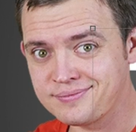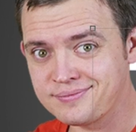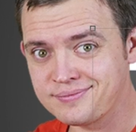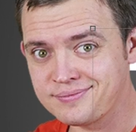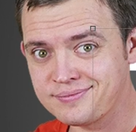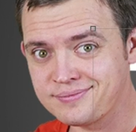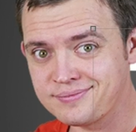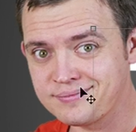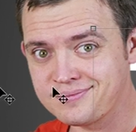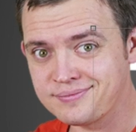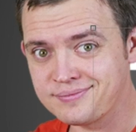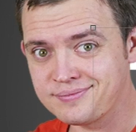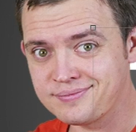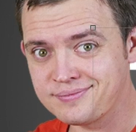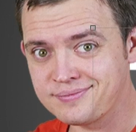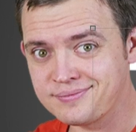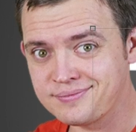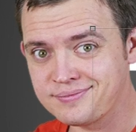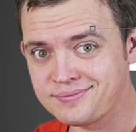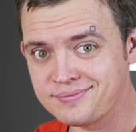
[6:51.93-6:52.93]

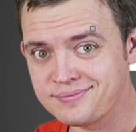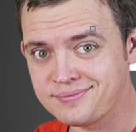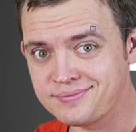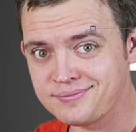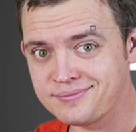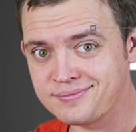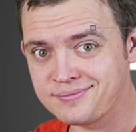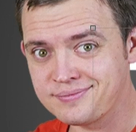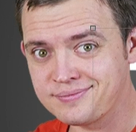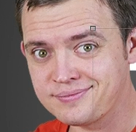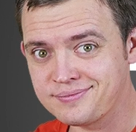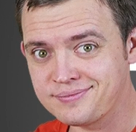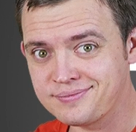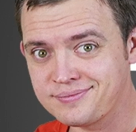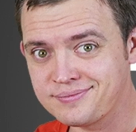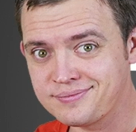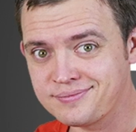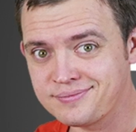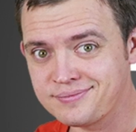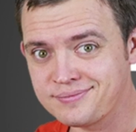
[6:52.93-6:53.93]

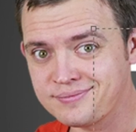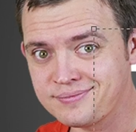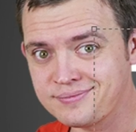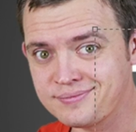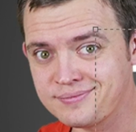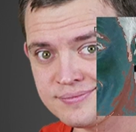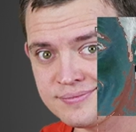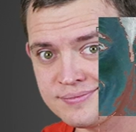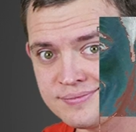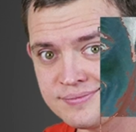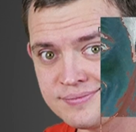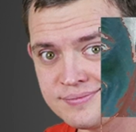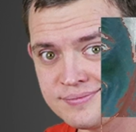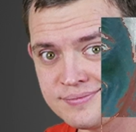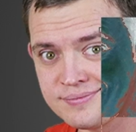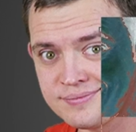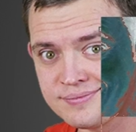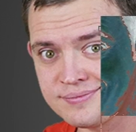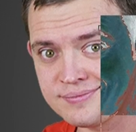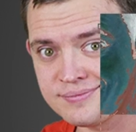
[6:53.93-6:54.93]

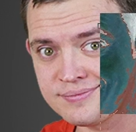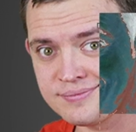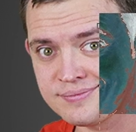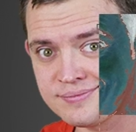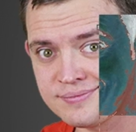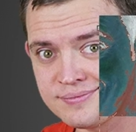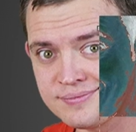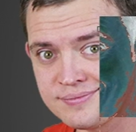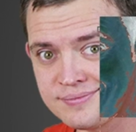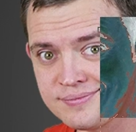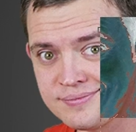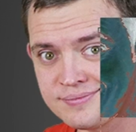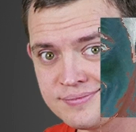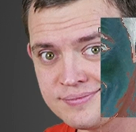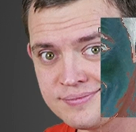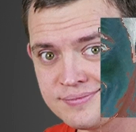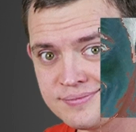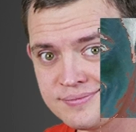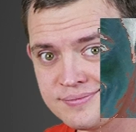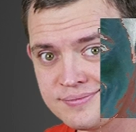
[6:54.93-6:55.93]

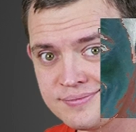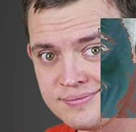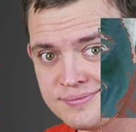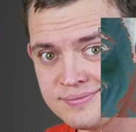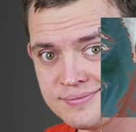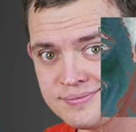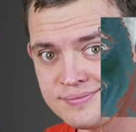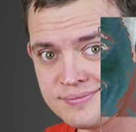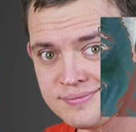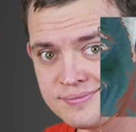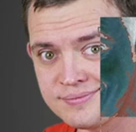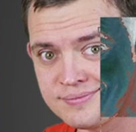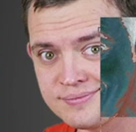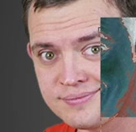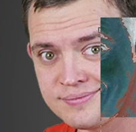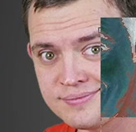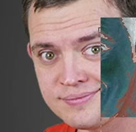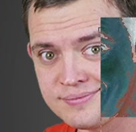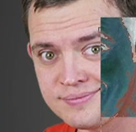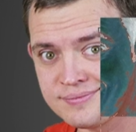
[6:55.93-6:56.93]

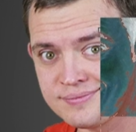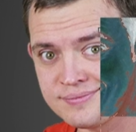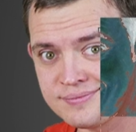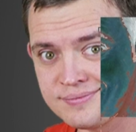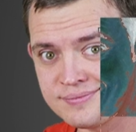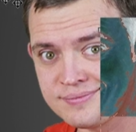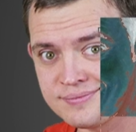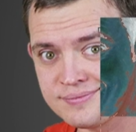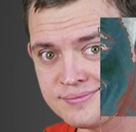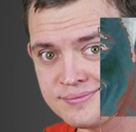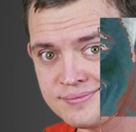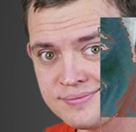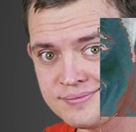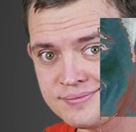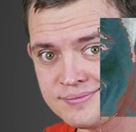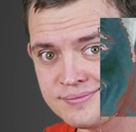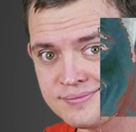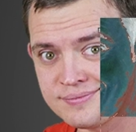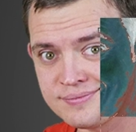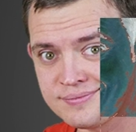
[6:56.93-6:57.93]

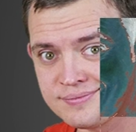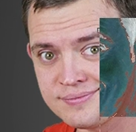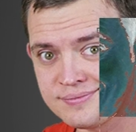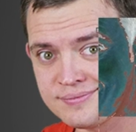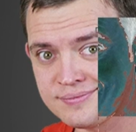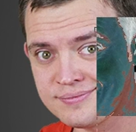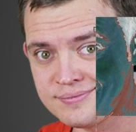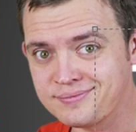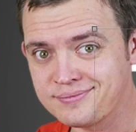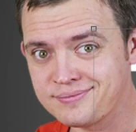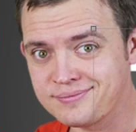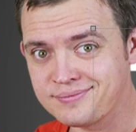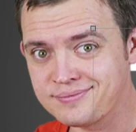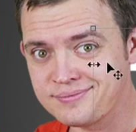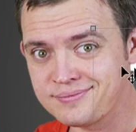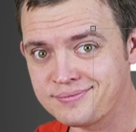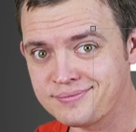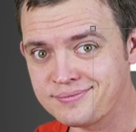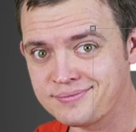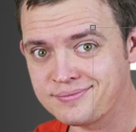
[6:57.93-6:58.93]

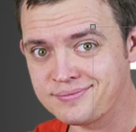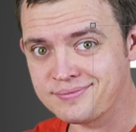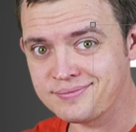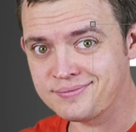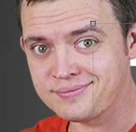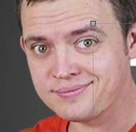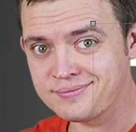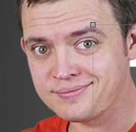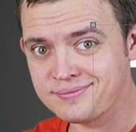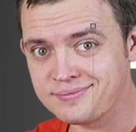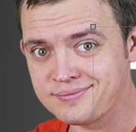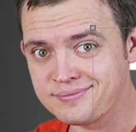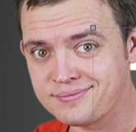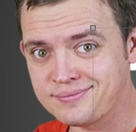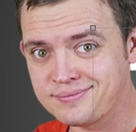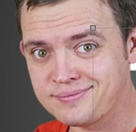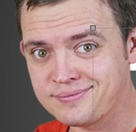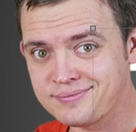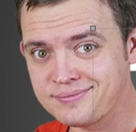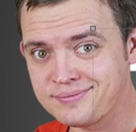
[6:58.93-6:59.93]
(silent)